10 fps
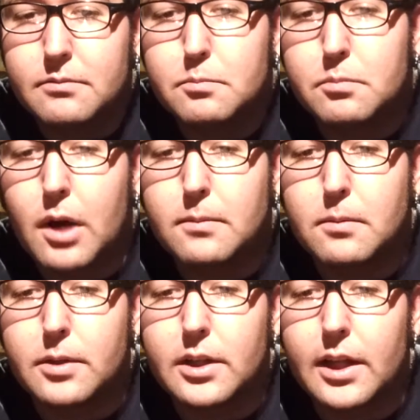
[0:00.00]

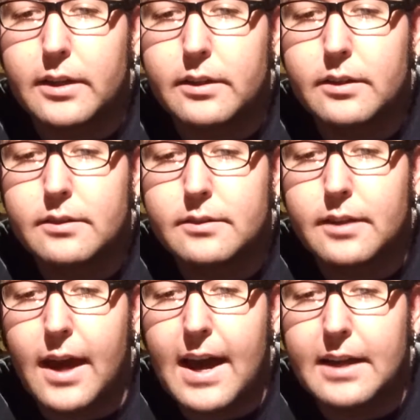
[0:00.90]
probably like
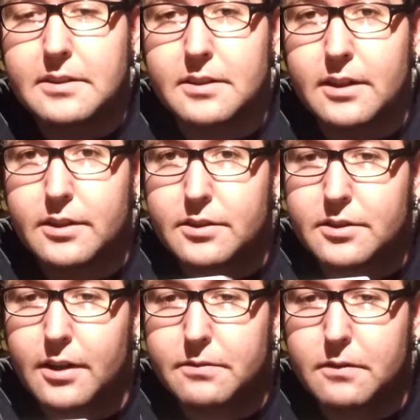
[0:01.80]
stats and other
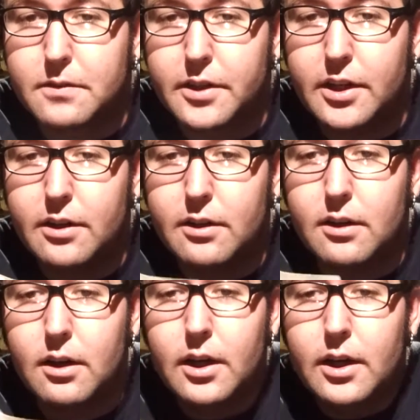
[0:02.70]
stuff over here.